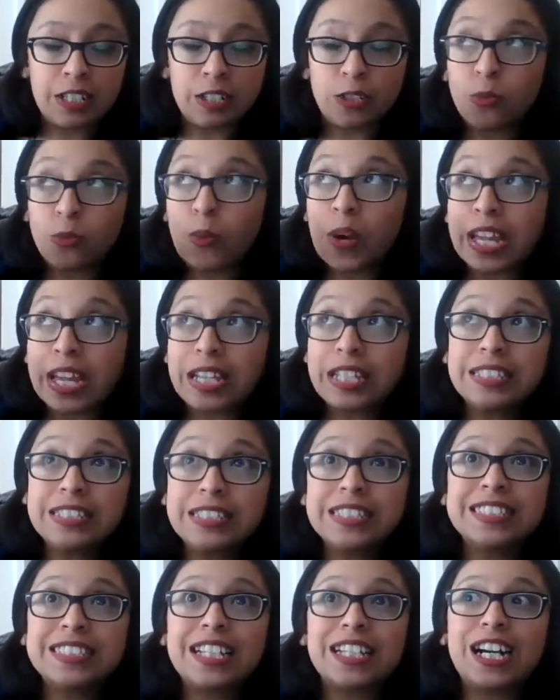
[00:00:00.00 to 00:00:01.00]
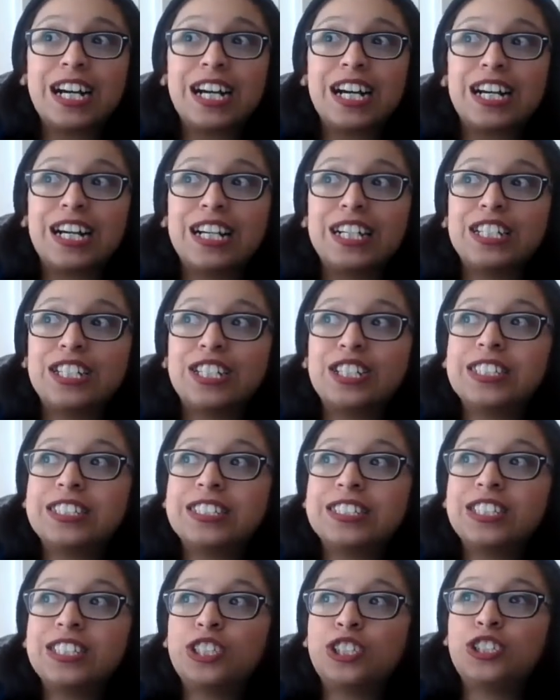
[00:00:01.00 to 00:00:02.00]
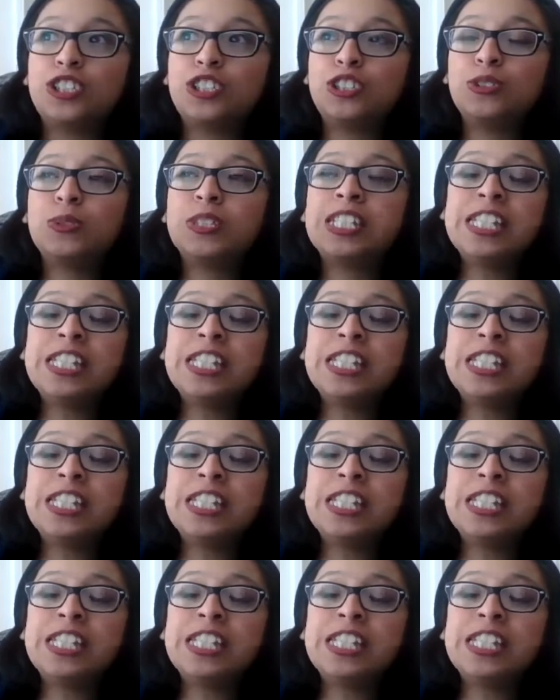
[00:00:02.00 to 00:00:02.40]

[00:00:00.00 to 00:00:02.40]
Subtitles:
ways to